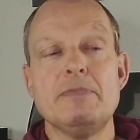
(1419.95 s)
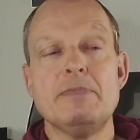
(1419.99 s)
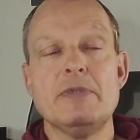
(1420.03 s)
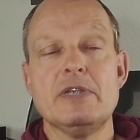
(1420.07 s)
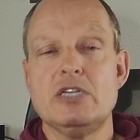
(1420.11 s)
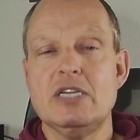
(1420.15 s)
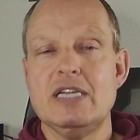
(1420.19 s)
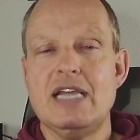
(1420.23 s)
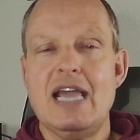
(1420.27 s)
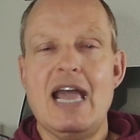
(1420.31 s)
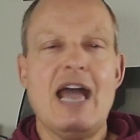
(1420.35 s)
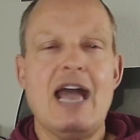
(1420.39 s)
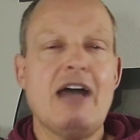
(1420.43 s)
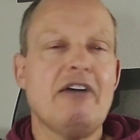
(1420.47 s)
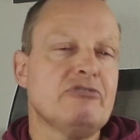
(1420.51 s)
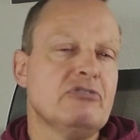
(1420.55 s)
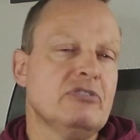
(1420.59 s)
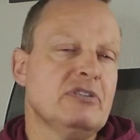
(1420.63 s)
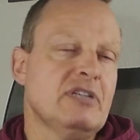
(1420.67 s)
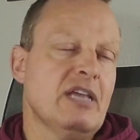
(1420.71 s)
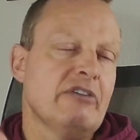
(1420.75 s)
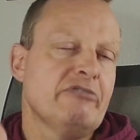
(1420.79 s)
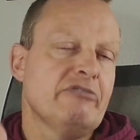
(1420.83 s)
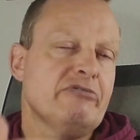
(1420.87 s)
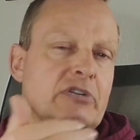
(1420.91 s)
So you have to
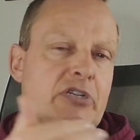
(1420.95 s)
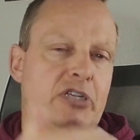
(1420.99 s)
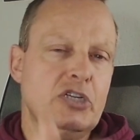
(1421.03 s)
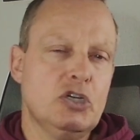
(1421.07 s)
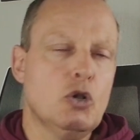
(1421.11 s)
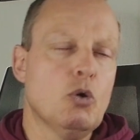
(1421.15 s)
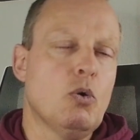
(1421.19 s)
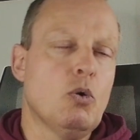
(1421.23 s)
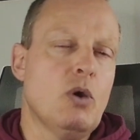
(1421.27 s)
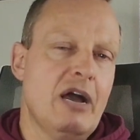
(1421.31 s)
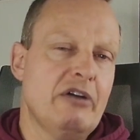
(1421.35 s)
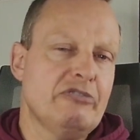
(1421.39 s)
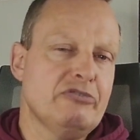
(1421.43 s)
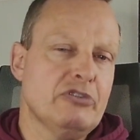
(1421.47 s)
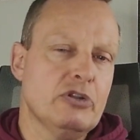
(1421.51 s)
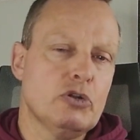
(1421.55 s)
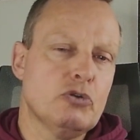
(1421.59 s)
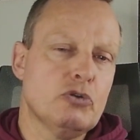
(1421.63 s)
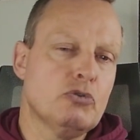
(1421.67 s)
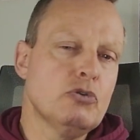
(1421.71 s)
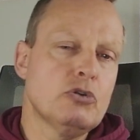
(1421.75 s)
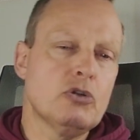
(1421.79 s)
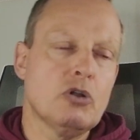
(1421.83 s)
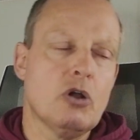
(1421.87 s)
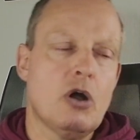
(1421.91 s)
definitely go after the
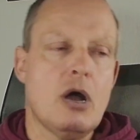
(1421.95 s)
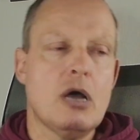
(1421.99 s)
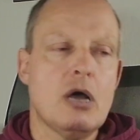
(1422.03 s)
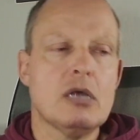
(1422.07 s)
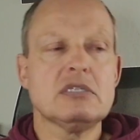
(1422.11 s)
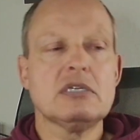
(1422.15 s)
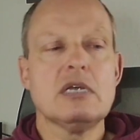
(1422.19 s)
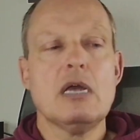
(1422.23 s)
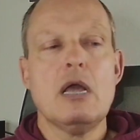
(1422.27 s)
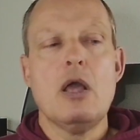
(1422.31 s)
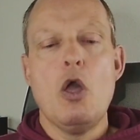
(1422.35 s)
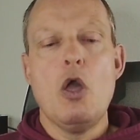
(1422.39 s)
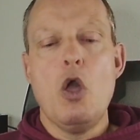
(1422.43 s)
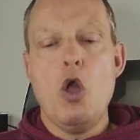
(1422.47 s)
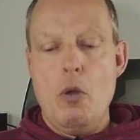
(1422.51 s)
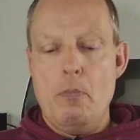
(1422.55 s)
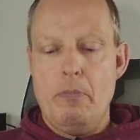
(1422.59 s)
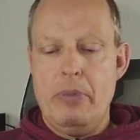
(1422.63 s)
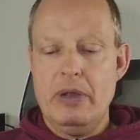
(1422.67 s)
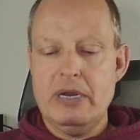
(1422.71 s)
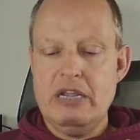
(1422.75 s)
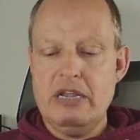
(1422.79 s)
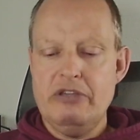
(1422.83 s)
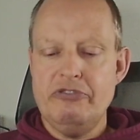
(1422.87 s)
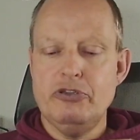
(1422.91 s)
root cause.
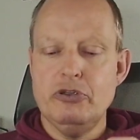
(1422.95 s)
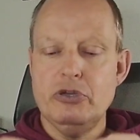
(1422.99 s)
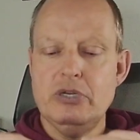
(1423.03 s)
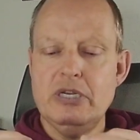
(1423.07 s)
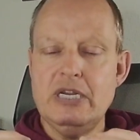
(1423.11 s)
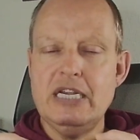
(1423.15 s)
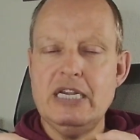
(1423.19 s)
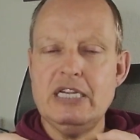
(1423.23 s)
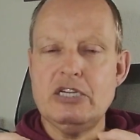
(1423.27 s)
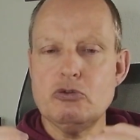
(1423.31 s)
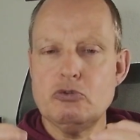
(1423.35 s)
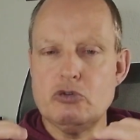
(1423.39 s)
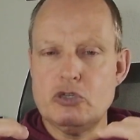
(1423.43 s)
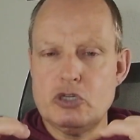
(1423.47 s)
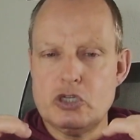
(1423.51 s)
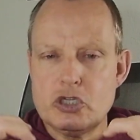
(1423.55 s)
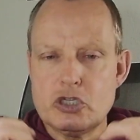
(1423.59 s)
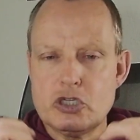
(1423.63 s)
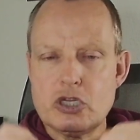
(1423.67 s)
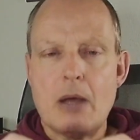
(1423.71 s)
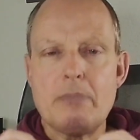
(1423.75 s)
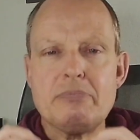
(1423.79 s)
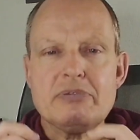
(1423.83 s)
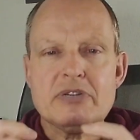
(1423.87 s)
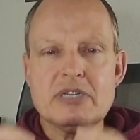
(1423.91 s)
But if you need to
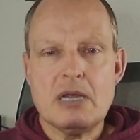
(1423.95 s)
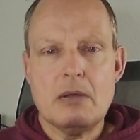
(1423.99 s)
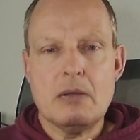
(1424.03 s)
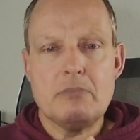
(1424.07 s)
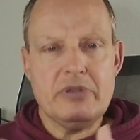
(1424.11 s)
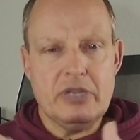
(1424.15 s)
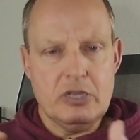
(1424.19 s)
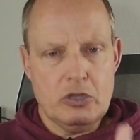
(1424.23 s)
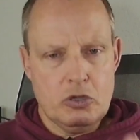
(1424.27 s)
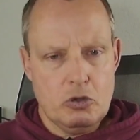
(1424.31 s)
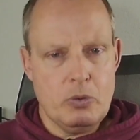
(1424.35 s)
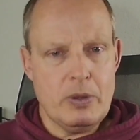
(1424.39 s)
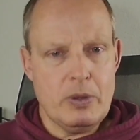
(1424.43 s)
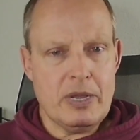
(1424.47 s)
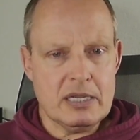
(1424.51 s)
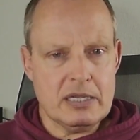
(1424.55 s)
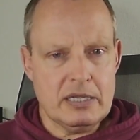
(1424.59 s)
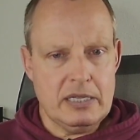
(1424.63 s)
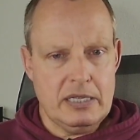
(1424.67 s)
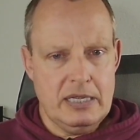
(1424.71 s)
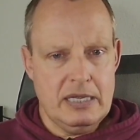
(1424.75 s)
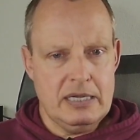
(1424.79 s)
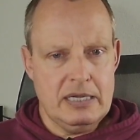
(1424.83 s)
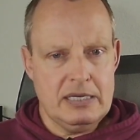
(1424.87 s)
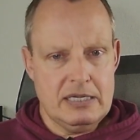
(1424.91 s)
stop something
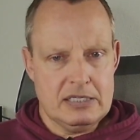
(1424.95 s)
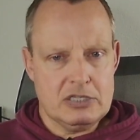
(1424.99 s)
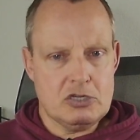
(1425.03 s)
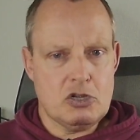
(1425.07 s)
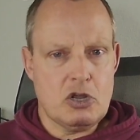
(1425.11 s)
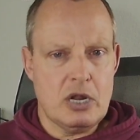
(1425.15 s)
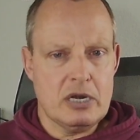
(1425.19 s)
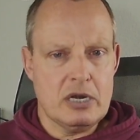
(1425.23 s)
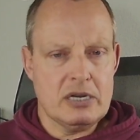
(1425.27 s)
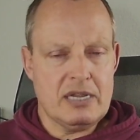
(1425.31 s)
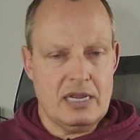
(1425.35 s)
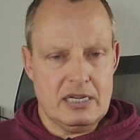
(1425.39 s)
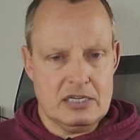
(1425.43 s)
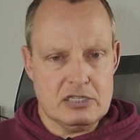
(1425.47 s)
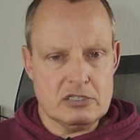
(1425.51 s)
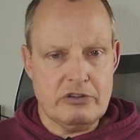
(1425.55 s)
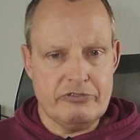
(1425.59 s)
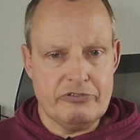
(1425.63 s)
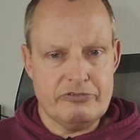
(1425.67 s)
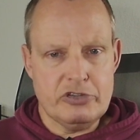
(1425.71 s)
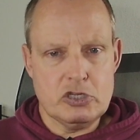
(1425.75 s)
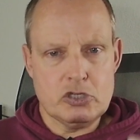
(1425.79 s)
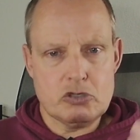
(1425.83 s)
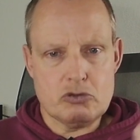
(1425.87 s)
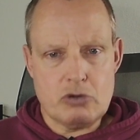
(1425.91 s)
quickly in this context
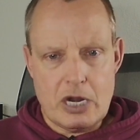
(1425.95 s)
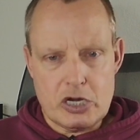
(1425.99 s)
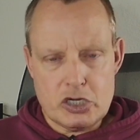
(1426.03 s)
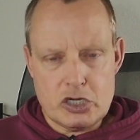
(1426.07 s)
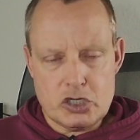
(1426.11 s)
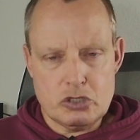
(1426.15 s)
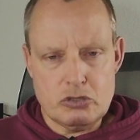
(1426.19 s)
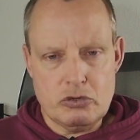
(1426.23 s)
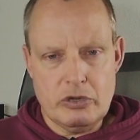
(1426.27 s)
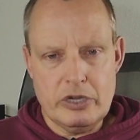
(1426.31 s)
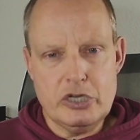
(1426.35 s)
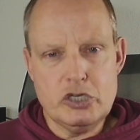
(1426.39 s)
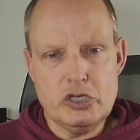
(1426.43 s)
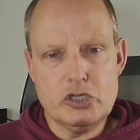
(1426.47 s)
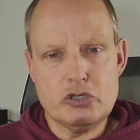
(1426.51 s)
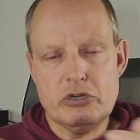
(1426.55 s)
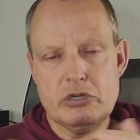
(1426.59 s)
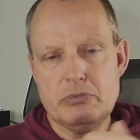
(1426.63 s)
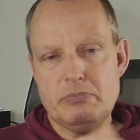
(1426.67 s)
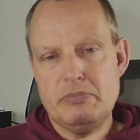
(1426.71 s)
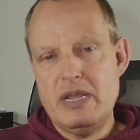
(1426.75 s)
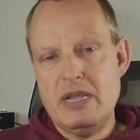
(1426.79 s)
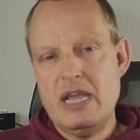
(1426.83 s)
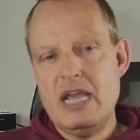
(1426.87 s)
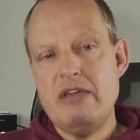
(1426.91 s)
of destruction or
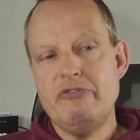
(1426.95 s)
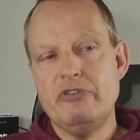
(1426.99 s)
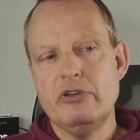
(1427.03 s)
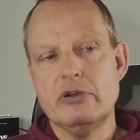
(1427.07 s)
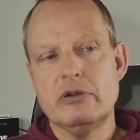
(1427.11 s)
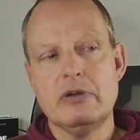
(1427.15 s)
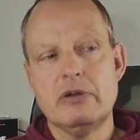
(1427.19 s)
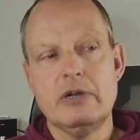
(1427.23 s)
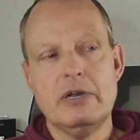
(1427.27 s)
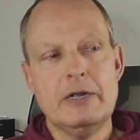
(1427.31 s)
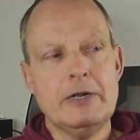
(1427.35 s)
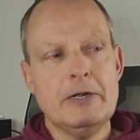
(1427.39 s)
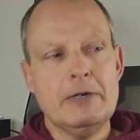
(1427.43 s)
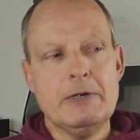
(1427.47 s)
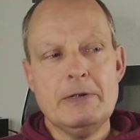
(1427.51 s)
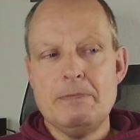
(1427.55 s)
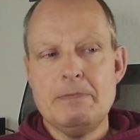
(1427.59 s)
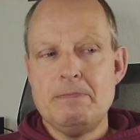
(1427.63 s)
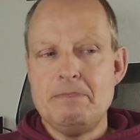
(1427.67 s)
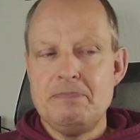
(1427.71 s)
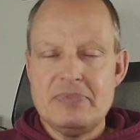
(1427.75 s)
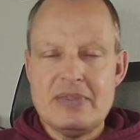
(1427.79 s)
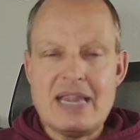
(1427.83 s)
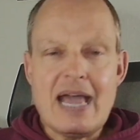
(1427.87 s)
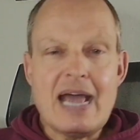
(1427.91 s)
injurious behavior,
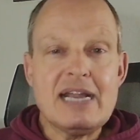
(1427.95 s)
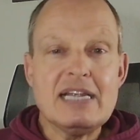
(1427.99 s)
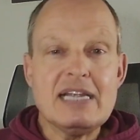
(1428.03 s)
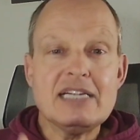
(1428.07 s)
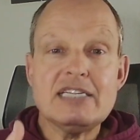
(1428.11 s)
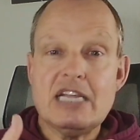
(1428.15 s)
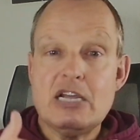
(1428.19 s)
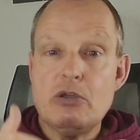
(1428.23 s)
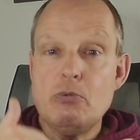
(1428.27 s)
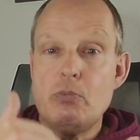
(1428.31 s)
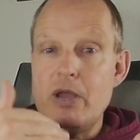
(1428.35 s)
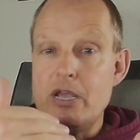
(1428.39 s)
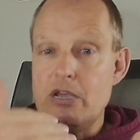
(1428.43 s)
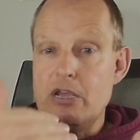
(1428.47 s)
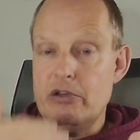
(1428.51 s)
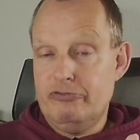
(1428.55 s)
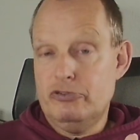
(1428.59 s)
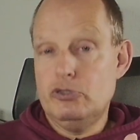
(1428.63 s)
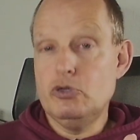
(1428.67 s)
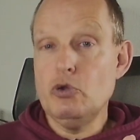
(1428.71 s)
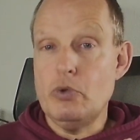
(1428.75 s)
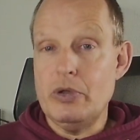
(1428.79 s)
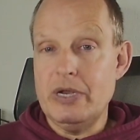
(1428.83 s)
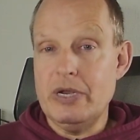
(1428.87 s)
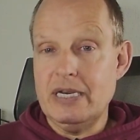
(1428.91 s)
that is a way of
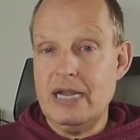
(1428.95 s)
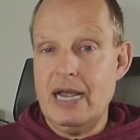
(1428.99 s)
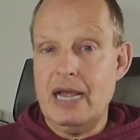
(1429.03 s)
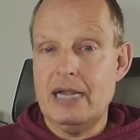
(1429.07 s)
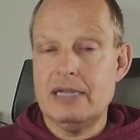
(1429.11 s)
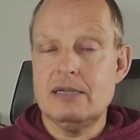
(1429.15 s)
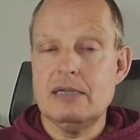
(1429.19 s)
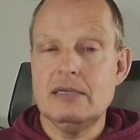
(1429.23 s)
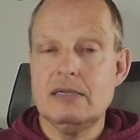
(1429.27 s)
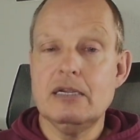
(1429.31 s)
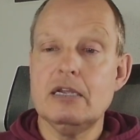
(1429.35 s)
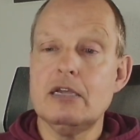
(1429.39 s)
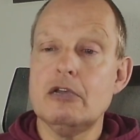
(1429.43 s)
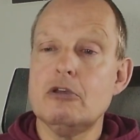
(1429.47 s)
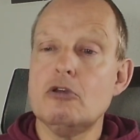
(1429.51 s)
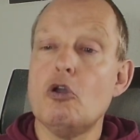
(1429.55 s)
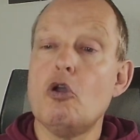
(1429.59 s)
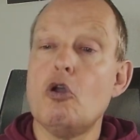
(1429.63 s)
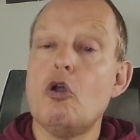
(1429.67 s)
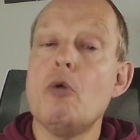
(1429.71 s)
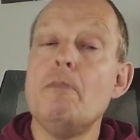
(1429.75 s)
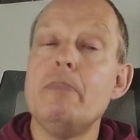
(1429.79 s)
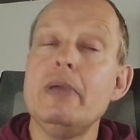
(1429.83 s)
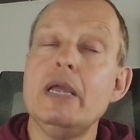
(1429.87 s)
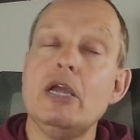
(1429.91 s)
doing that. That it
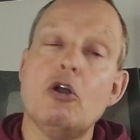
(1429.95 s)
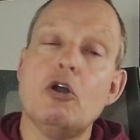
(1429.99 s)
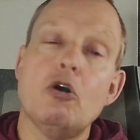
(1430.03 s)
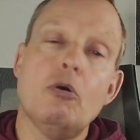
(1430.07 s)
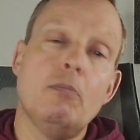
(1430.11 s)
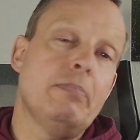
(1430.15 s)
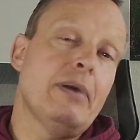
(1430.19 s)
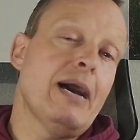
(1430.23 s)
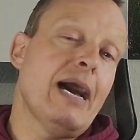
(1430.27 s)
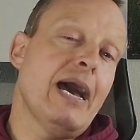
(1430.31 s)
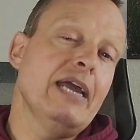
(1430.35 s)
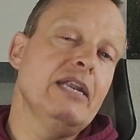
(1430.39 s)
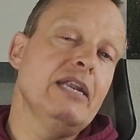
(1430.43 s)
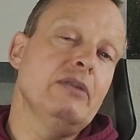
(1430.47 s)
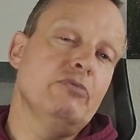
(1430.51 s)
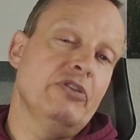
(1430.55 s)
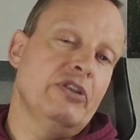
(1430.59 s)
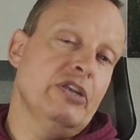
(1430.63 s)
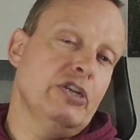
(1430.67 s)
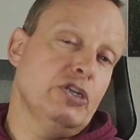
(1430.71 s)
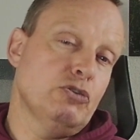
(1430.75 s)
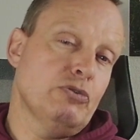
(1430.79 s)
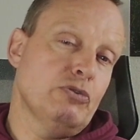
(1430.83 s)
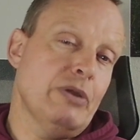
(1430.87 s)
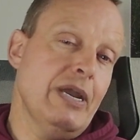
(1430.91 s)
can be combined with
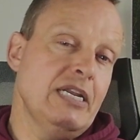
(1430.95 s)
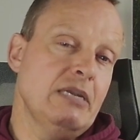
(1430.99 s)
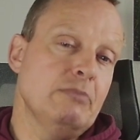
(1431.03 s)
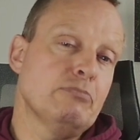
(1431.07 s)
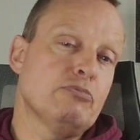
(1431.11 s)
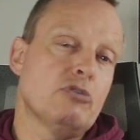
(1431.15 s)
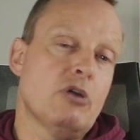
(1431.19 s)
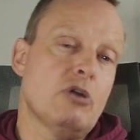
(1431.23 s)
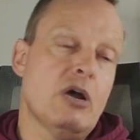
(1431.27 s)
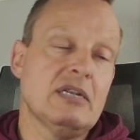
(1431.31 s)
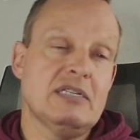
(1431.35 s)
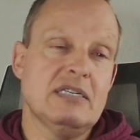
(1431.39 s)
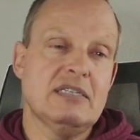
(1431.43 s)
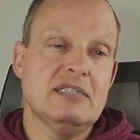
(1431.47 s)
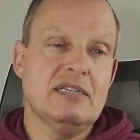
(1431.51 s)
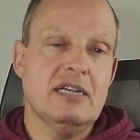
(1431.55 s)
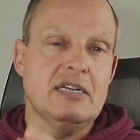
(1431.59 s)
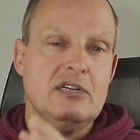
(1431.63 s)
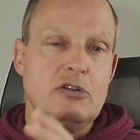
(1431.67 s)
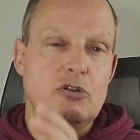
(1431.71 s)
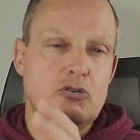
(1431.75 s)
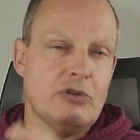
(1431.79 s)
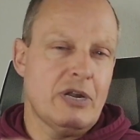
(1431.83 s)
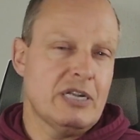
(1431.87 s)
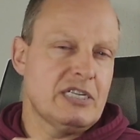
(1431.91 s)
a training process that
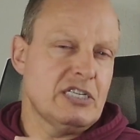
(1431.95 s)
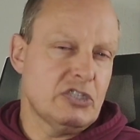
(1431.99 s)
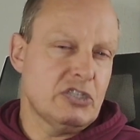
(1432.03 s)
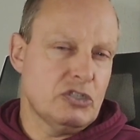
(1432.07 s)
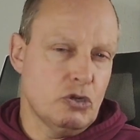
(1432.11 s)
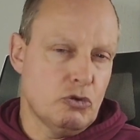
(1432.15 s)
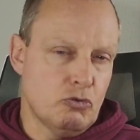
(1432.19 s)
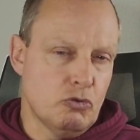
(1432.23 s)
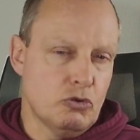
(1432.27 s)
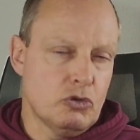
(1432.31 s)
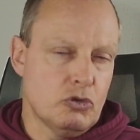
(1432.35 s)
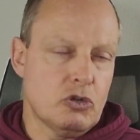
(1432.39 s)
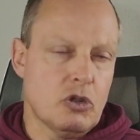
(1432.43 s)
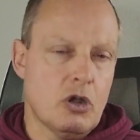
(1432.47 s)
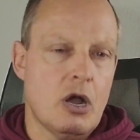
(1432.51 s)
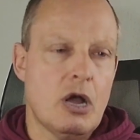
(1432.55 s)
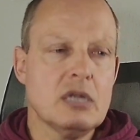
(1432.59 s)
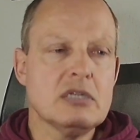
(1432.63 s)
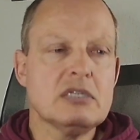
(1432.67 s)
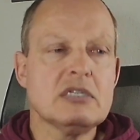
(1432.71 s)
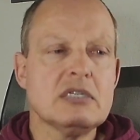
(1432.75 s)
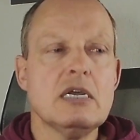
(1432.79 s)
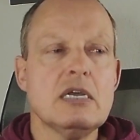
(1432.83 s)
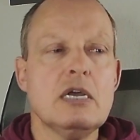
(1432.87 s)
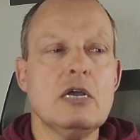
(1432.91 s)
addresses the root
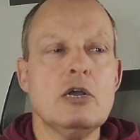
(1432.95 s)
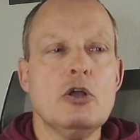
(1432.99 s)
cause.